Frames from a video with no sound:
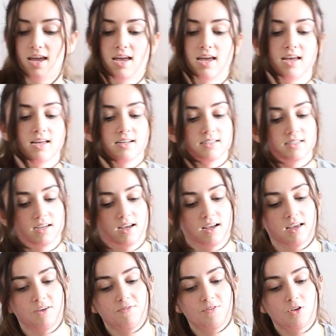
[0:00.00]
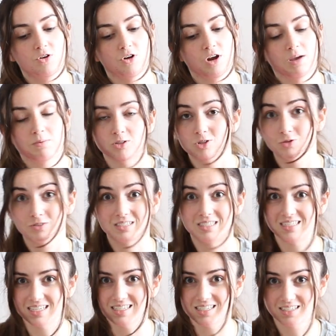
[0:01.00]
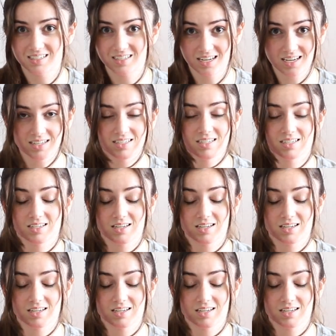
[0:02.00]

And if you're able to resist it,